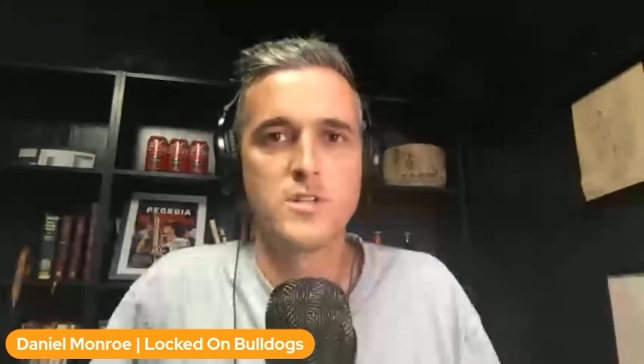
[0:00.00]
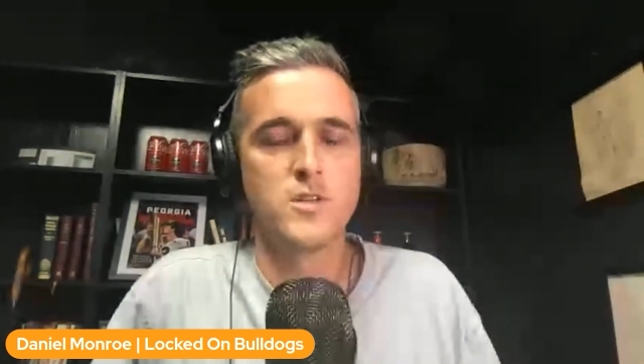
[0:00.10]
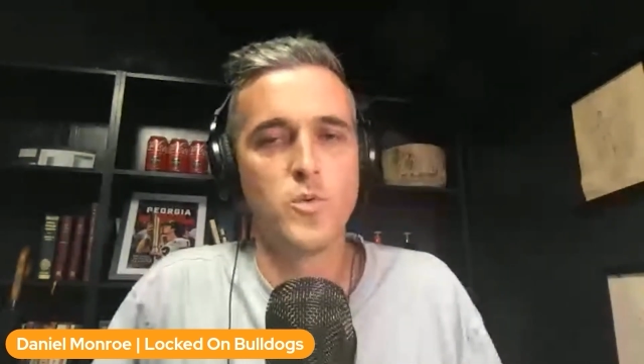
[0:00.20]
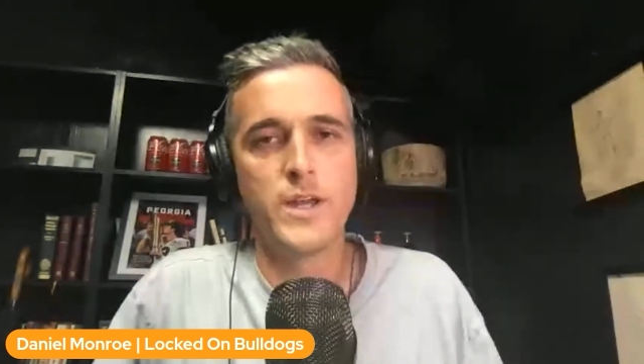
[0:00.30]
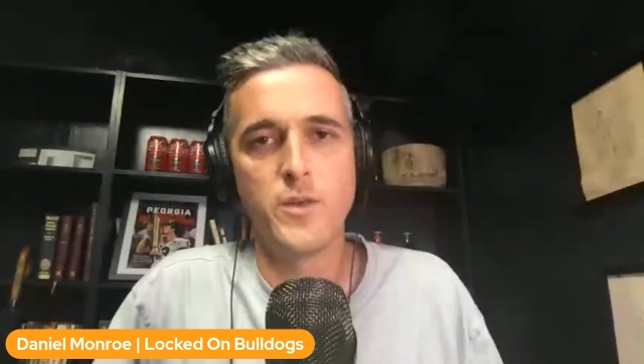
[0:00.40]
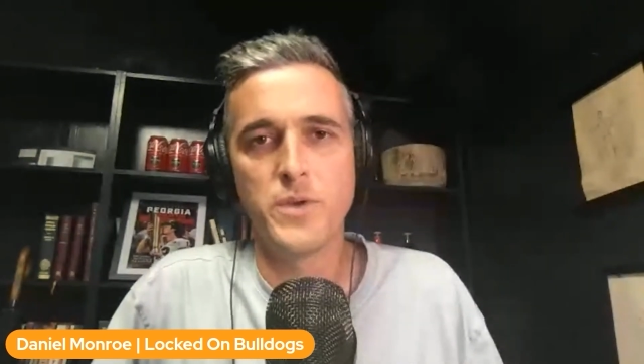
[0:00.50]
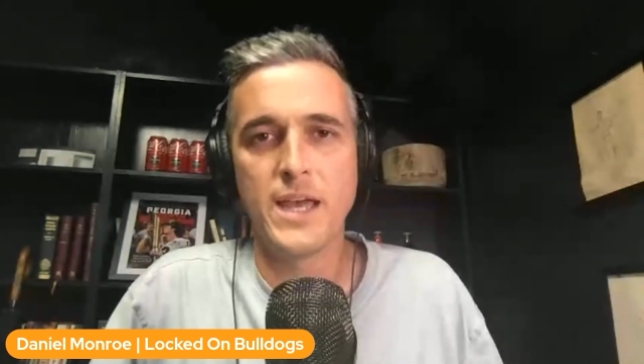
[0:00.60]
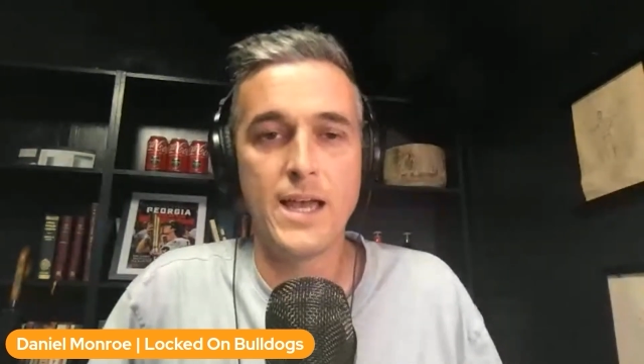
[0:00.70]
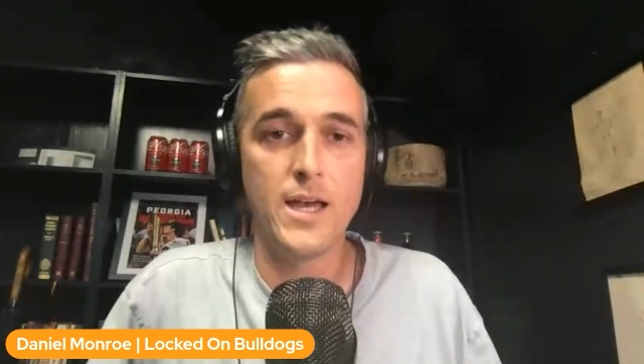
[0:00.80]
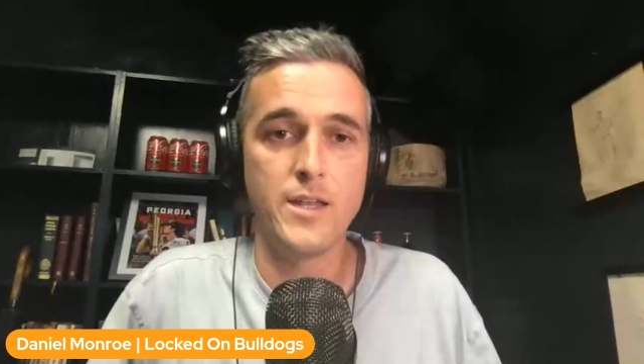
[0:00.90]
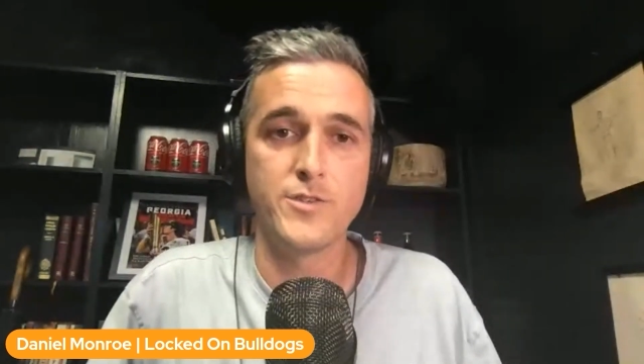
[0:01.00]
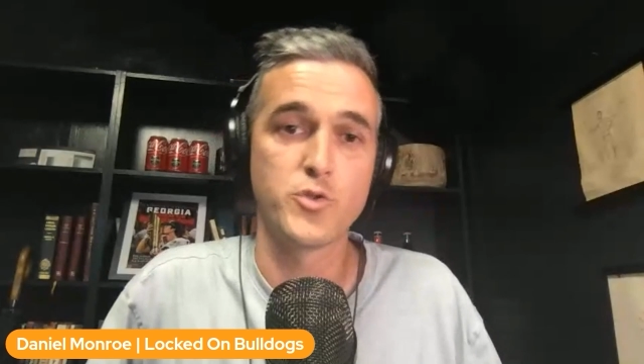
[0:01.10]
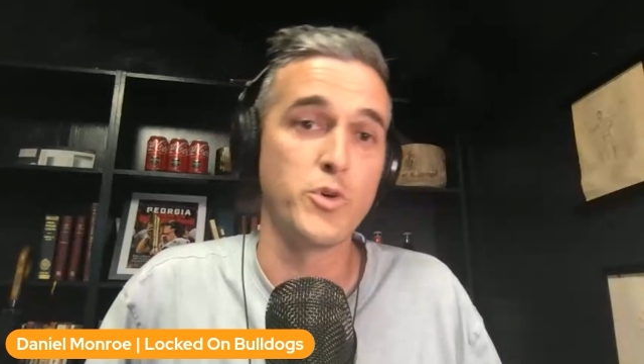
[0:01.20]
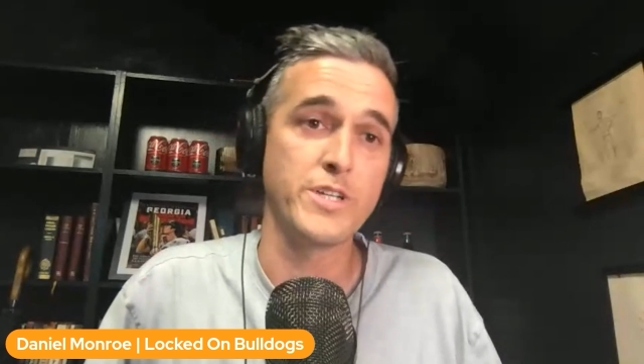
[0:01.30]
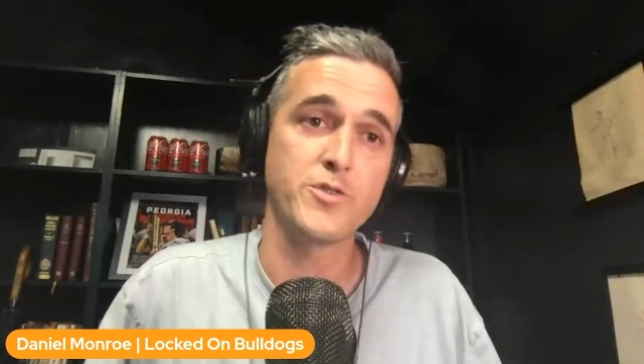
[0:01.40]
the way that we had in
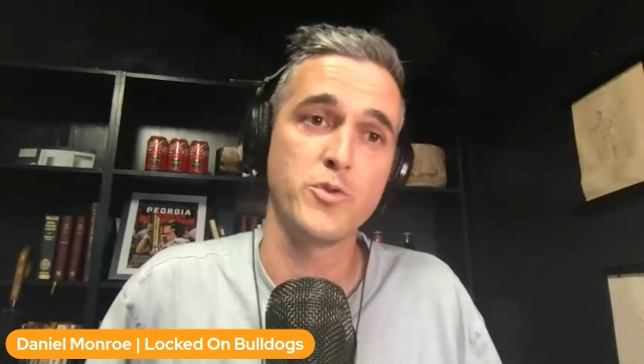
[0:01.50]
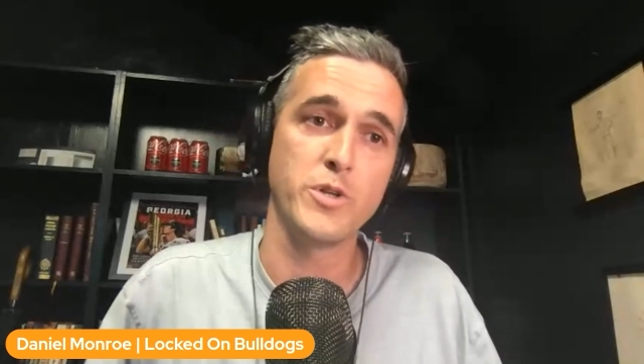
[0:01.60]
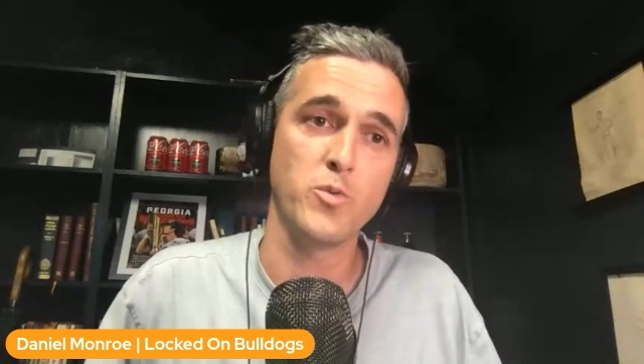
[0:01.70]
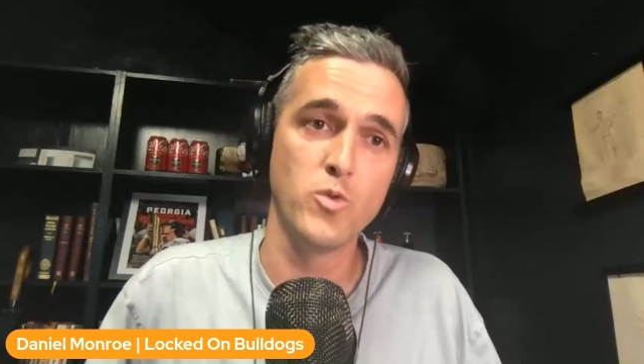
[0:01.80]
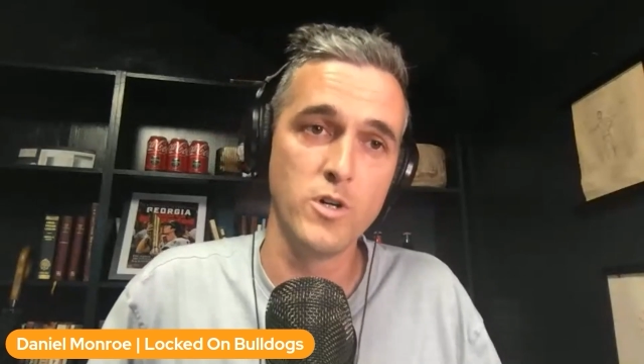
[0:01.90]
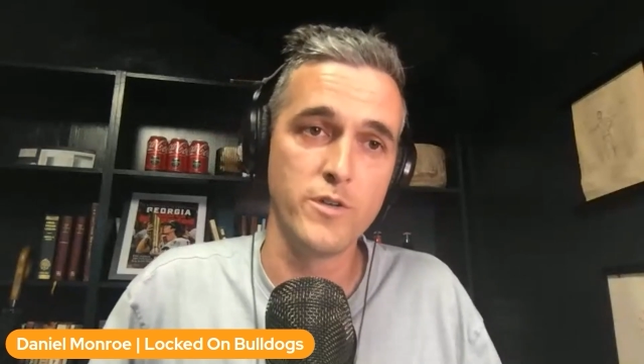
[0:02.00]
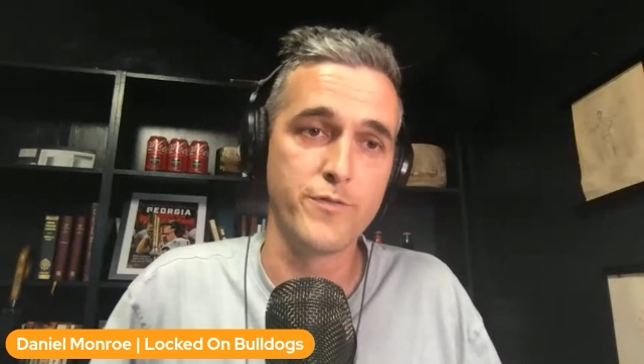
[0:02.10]
2021,